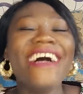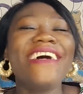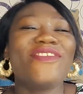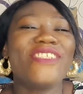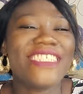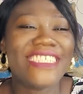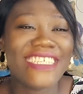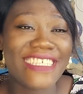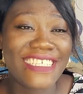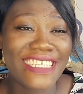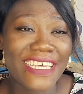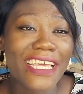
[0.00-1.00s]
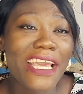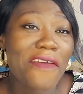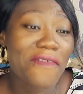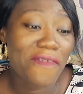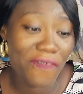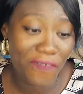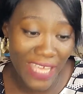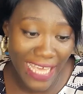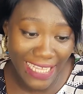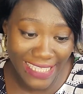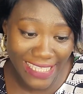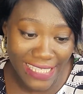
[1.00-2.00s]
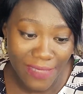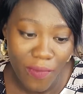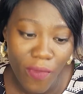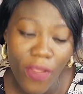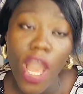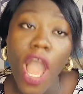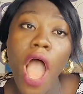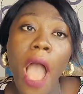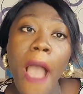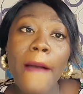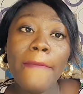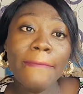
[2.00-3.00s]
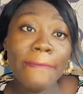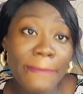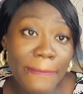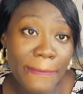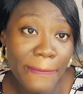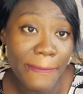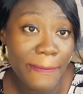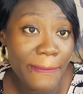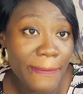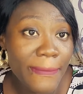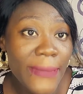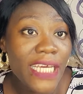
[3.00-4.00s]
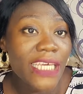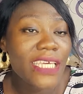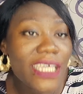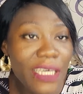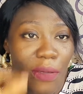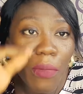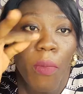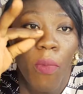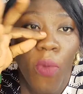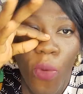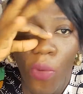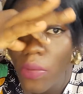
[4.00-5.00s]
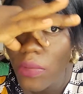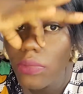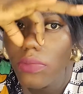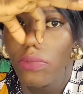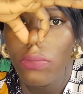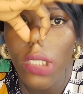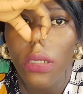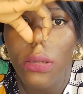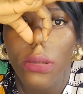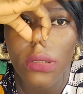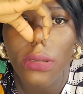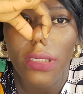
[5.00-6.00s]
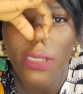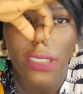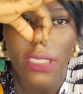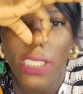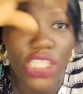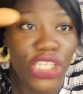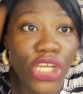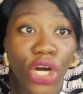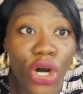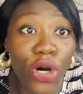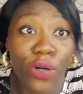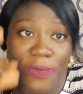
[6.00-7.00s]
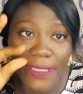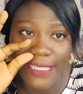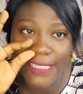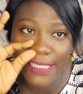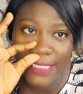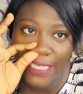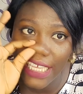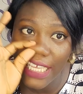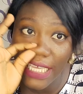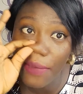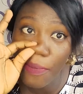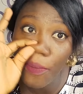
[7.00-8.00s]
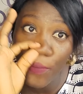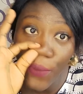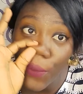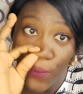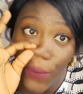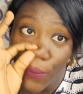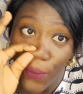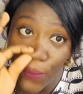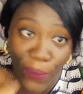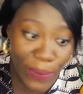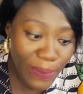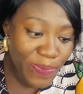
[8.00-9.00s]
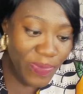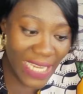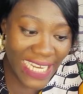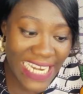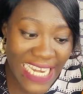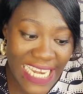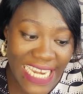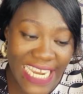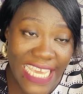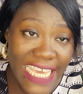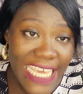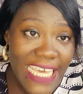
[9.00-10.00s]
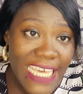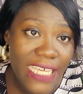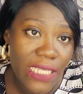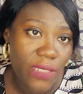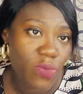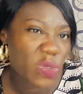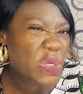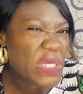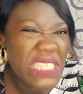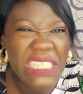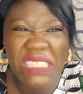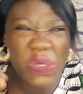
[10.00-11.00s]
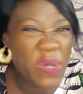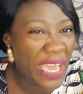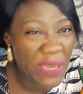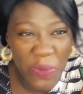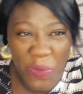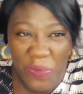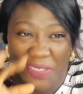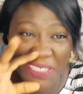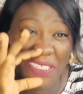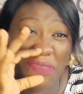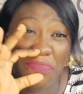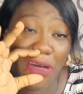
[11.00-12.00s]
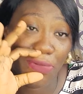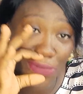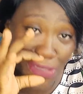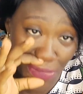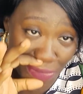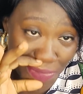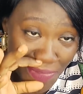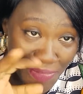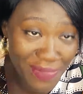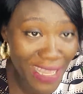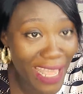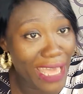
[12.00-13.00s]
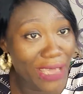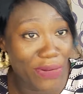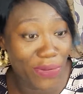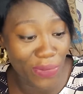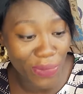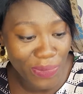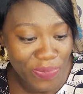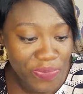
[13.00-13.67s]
Which is the feet. Imu. Oh, your nose. Imu. Ni. You see do enu, which is mouth. Enu.